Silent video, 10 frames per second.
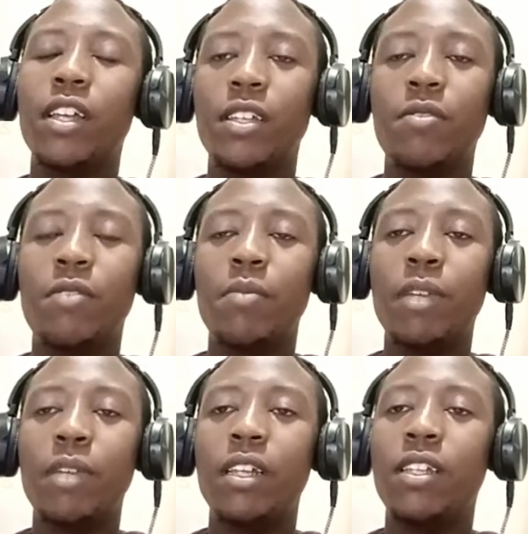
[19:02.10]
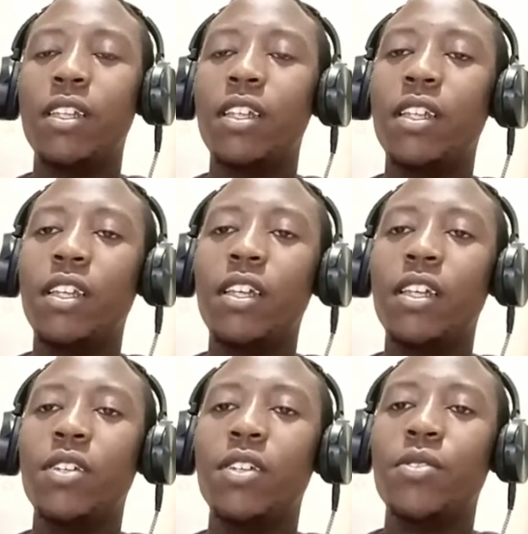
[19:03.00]
and his family
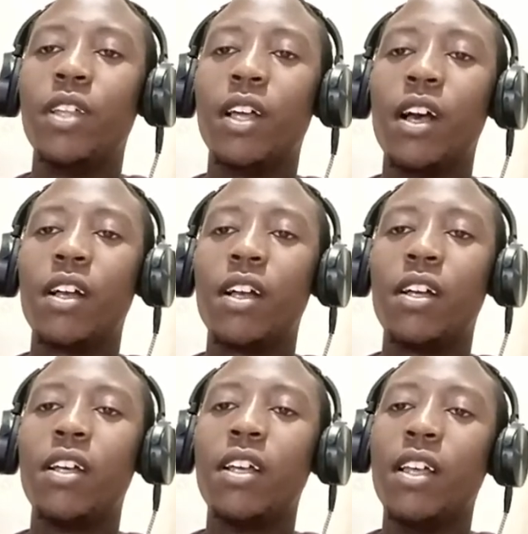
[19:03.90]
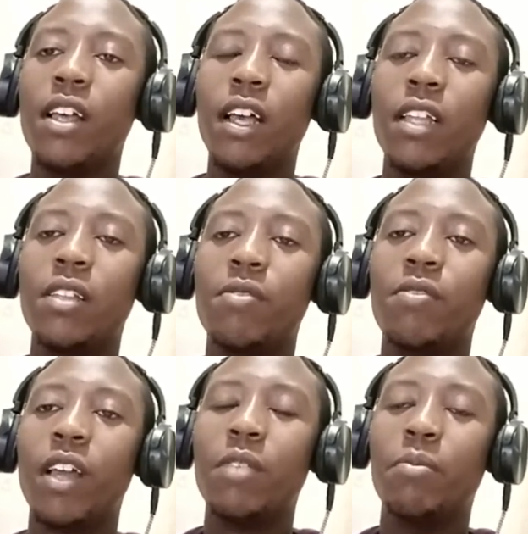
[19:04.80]
into the ark, and the
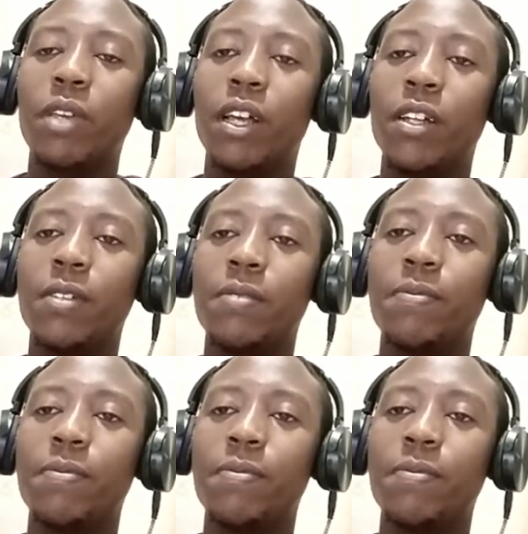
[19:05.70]
flood began.